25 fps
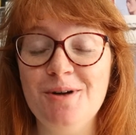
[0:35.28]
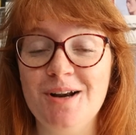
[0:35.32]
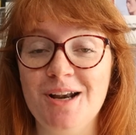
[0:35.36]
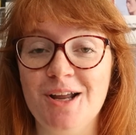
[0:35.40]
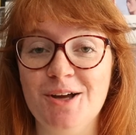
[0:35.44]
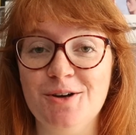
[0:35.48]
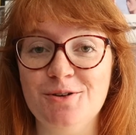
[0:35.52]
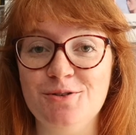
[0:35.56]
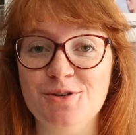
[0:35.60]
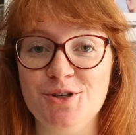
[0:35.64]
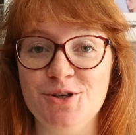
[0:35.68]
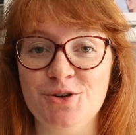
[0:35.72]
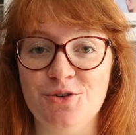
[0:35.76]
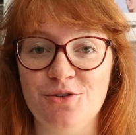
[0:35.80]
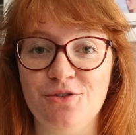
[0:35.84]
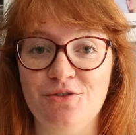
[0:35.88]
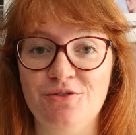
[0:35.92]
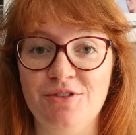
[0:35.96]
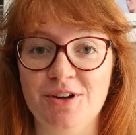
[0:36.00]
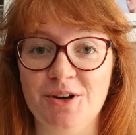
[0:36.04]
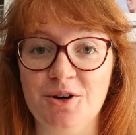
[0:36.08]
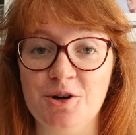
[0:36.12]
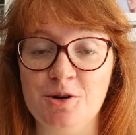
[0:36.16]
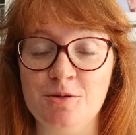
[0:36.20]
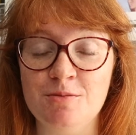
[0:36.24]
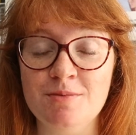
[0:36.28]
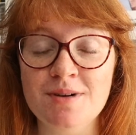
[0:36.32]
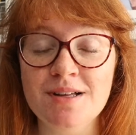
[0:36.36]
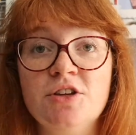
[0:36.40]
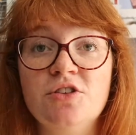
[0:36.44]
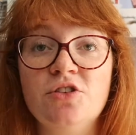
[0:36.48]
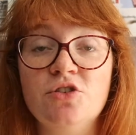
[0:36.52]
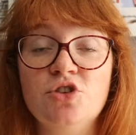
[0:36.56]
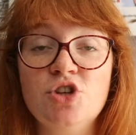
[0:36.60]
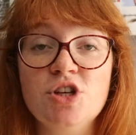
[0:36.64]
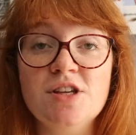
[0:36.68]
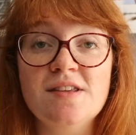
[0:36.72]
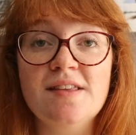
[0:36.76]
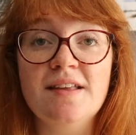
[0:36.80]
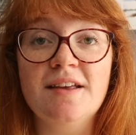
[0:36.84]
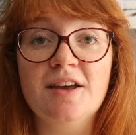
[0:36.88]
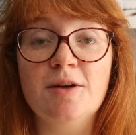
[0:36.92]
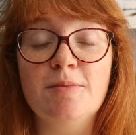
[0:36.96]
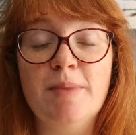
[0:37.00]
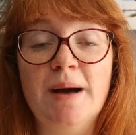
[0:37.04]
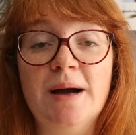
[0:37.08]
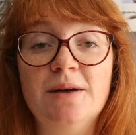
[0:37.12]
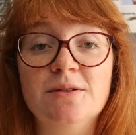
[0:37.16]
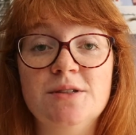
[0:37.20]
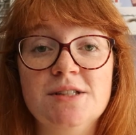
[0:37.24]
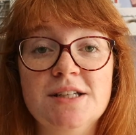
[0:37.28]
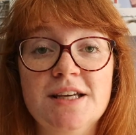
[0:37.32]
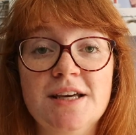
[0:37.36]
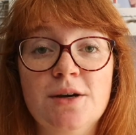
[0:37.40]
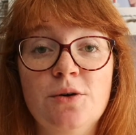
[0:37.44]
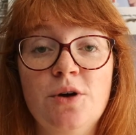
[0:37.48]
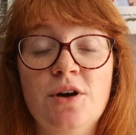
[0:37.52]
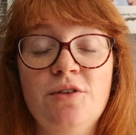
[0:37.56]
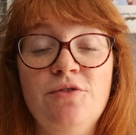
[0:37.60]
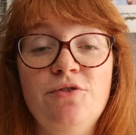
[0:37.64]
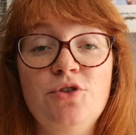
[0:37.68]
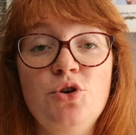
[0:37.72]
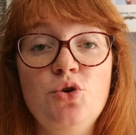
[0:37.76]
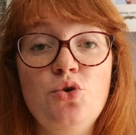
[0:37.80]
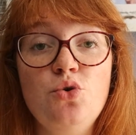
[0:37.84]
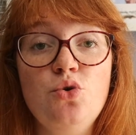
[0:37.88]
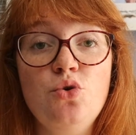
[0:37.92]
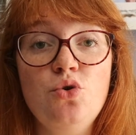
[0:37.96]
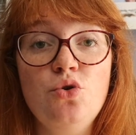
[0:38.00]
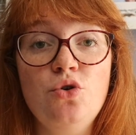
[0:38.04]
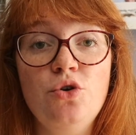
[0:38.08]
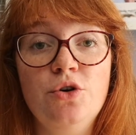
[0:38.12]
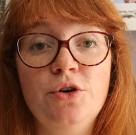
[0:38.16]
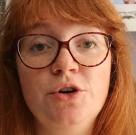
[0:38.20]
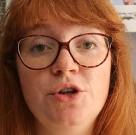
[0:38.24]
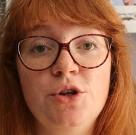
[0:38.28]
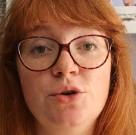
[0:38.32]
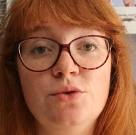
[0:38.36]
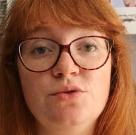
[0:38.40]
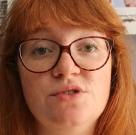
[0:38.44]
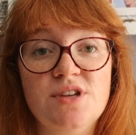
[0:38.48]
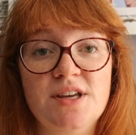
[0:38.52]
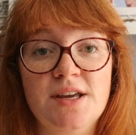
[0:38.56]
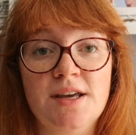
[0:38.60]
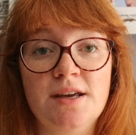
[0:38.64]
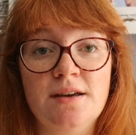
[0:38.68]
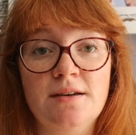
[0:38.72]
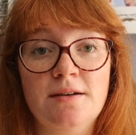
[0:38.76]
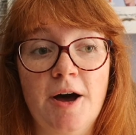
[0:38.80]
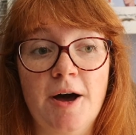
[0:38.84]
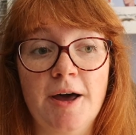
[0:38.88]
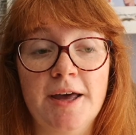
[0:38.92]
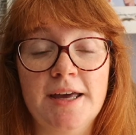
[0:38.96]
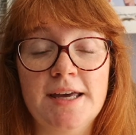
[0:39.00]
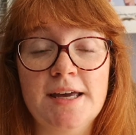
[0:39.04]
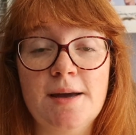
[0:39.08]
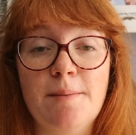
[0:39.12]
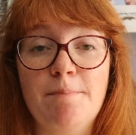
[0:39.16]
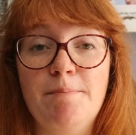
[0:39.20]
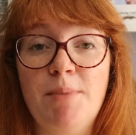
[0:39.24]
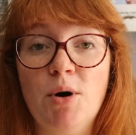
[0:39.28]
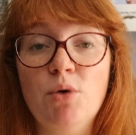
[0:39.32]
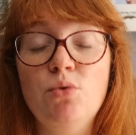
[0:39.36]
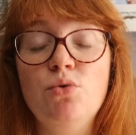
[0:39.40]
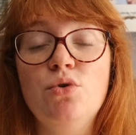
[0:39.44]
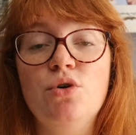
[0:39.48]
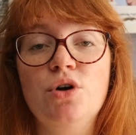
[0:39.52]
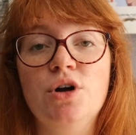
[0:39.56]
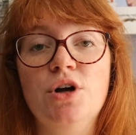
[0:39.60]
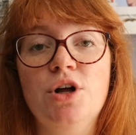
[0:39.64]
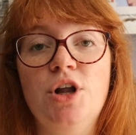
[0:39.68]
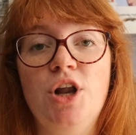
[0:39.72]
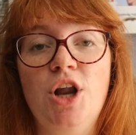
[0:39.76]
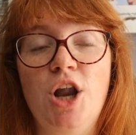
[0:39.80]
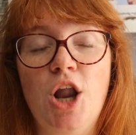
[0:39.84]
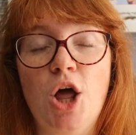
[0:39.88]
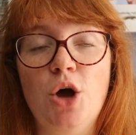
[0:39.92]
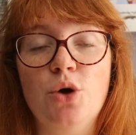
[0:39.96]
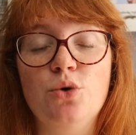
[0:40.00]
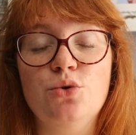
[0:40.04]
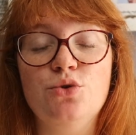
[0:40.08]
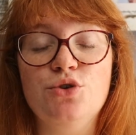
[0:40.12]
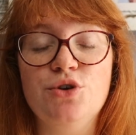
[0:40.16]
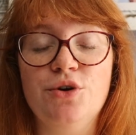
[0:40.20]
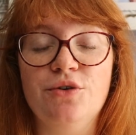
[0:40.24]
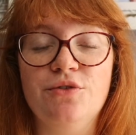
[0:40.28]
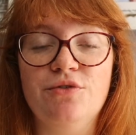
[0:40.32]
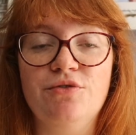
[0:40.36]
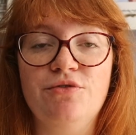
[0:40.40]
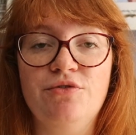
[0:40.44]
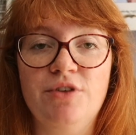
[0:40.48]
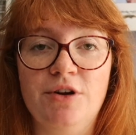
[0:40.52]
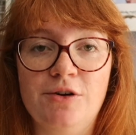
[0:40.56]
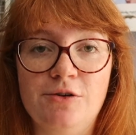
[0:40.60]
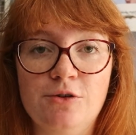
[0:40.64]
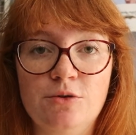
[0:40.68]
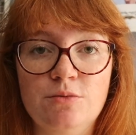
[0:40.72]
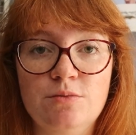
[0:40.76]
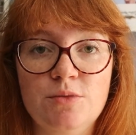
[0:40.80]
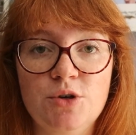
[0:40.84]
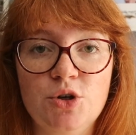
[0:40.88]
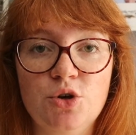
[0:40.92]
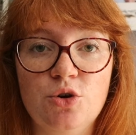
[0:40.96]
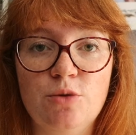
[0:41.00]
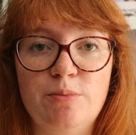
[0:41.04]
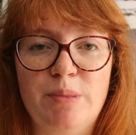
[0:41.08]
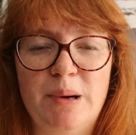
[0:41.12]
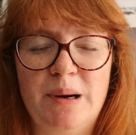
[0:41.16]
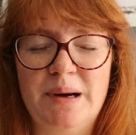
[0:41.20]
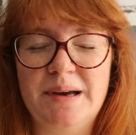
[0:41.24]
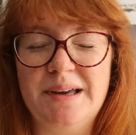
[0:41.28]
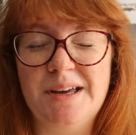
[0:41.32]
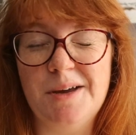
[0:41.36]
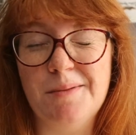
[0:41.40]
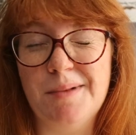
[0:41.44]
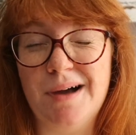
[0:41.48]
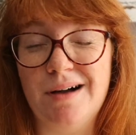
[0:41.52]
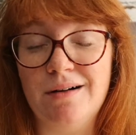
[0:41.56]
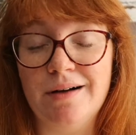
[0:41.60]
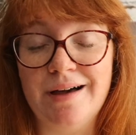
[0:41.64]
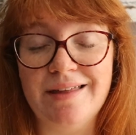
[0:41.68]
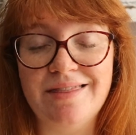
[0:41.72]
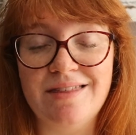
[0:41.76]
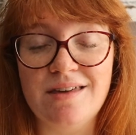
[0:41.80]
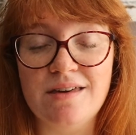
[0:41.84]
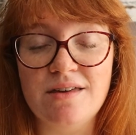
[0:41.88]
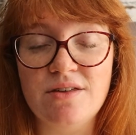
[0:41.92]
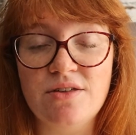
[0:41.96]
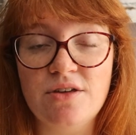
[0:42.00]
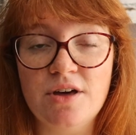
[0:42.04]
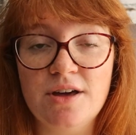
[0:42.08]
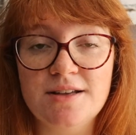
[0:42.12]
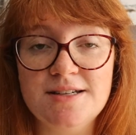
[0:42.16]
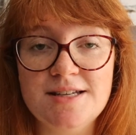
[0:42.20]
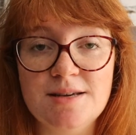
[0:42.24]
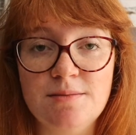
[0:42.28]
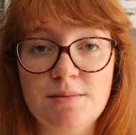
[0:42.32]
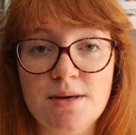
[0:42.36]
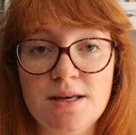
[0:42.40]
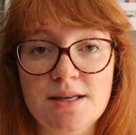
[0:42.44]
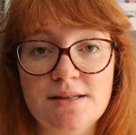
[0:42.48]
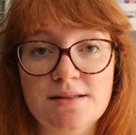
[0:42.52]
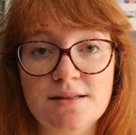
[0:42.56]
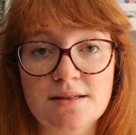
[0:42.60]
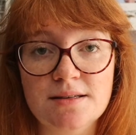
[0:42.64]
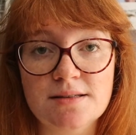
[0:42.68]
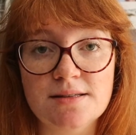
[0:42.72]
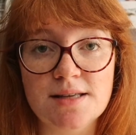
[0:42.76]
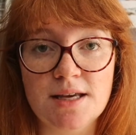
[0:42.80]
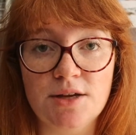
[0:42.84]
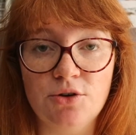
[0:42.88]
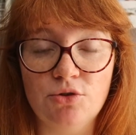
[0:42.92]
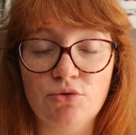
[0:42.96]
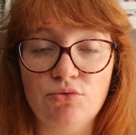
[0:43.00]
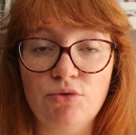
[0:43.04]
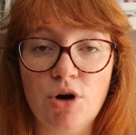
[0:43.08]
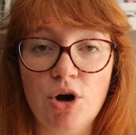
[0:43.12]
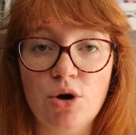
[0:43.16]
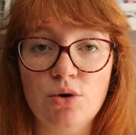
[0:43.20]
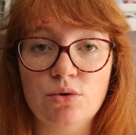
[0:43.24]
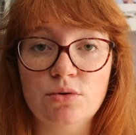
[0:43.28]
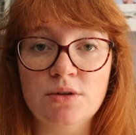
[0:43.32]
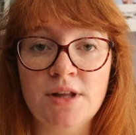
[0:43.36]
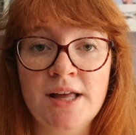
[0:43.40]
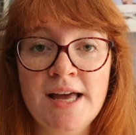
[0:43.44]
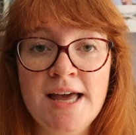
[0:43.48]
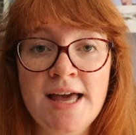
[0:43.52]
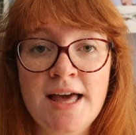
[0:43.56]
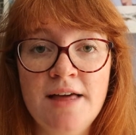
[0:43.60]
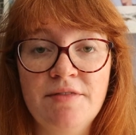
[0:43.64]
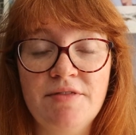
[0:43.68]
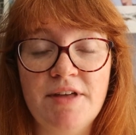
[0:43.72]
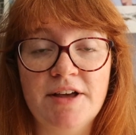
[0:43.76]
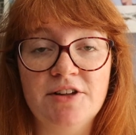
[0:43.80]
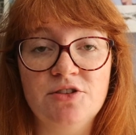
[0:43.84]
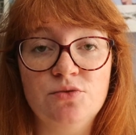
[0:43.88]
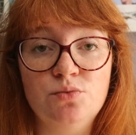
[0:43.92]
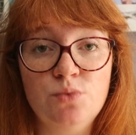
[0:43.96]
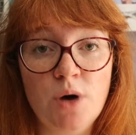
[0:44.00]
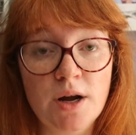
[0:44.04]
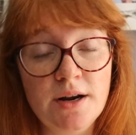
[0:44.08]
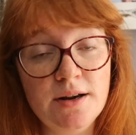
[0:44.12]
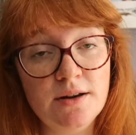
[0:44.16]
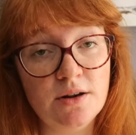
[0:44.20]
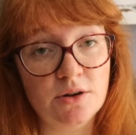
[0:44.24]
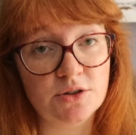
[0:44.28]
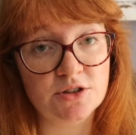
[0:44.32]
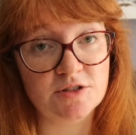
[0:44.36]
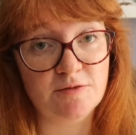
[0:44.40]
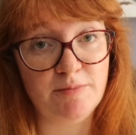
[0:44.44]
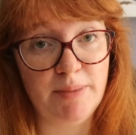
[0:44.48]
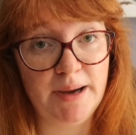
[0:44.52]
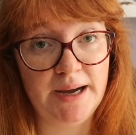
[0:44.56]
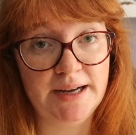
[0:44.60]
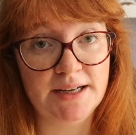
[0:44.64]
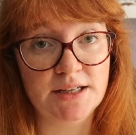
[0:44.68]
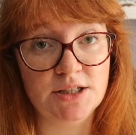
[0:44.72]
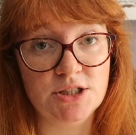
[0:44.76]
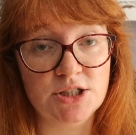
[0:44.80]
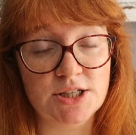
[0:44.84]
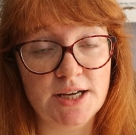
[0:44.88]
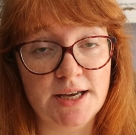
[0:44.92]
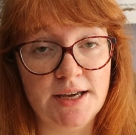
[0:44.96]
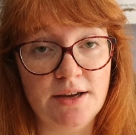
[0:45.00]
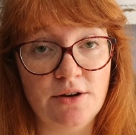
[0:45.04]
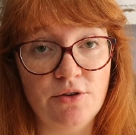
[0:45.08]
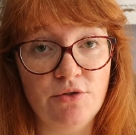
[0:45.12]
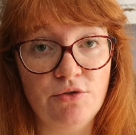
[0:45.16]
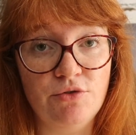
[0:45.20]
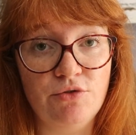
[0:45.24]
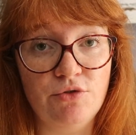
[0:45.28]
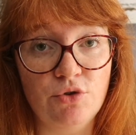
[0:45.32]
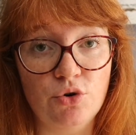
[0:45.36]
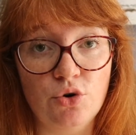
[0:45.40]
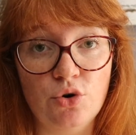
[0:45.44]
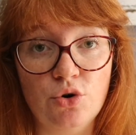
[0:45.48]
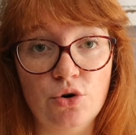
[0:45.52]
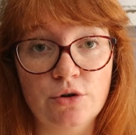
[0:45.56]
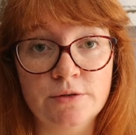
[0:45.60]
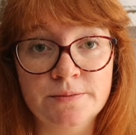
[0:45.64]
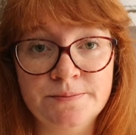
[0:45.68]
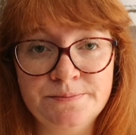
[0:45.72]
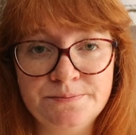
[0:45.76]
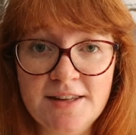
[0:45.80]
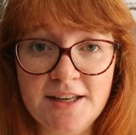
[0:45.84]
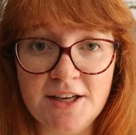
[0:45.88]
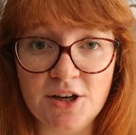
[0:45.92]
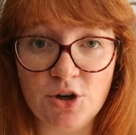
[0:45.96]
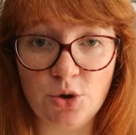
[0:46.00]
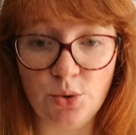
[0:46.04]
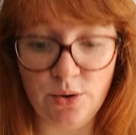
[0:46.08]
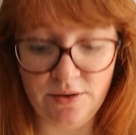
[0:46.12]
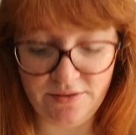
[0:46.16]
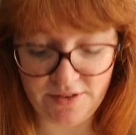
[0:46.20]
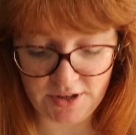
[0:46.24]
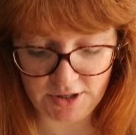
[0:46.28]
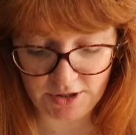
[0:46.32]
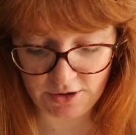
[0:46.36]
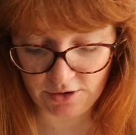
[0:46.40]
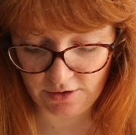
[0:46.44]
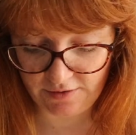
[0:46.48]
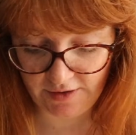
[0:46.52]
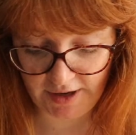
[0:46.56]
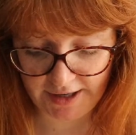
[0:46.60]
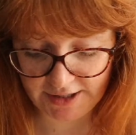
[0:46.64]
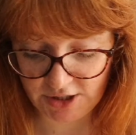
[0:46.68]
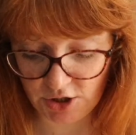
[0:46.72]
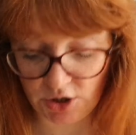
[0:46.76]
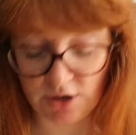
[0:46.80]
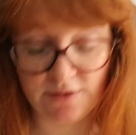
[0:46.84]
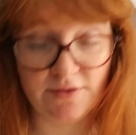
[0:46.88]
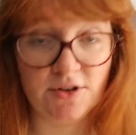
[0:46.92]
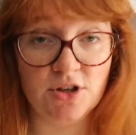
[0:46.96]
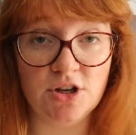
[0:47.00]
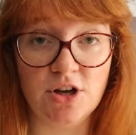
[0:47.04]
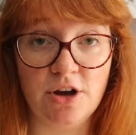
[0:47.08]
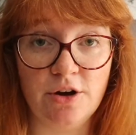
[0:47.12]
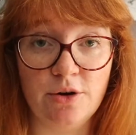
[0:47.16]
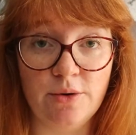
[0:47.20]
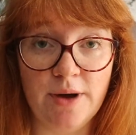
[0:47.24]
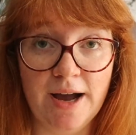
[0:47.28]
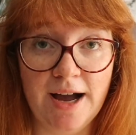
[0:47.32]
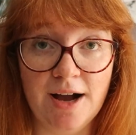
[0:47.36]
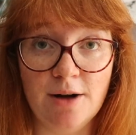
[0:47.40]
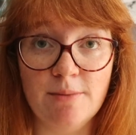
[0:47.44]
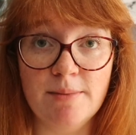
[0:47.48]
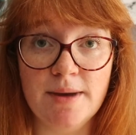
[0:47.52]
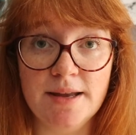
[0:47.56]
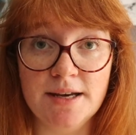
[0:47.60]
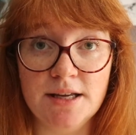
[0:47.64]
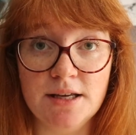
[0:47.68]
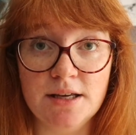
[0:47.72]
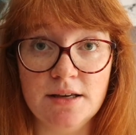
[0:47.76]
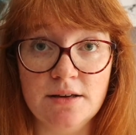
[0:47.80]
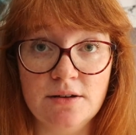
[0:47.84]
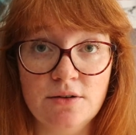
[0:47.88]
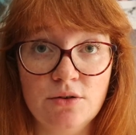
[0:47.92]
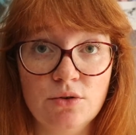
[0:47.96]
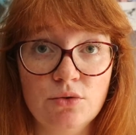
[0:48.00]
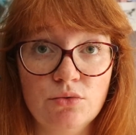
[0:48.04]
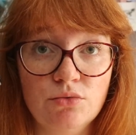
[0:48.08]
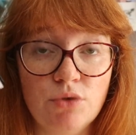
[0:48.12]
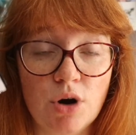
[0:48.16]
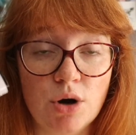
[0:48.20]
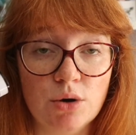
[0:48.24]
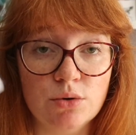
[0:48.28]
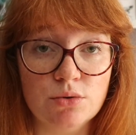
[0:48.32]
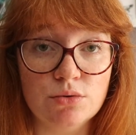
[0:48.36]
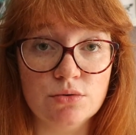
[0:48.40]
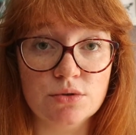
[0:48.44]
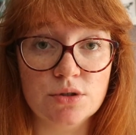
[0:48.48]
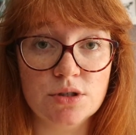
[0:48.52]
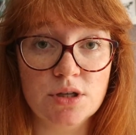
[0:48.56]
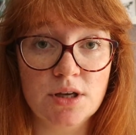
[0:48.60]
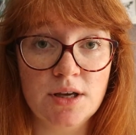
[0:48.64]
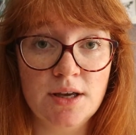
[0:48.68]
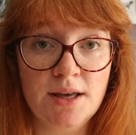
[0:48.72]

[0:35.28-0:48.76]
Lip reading: load your film. So just think about it. If you're using a bulk load of film, you're buying about, I think, 30 meters in a roll. That's one lot of packaging for the equivalent of, I don't even know how many rolls